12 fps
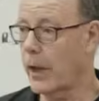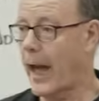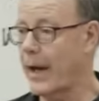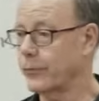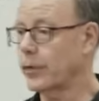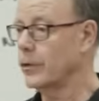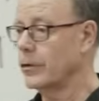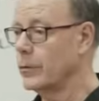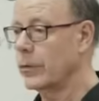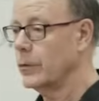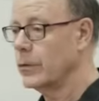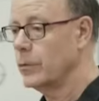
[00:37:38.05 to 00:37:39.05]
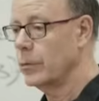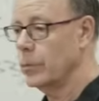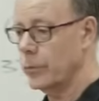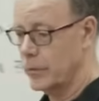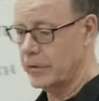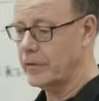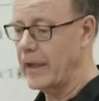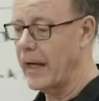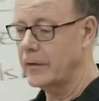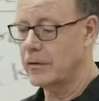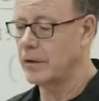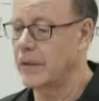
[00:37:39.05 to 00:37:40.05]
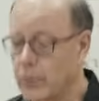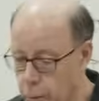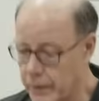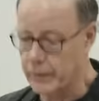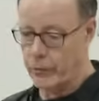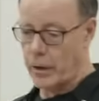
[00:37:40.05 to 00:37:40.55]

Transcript: After you decide to get rid of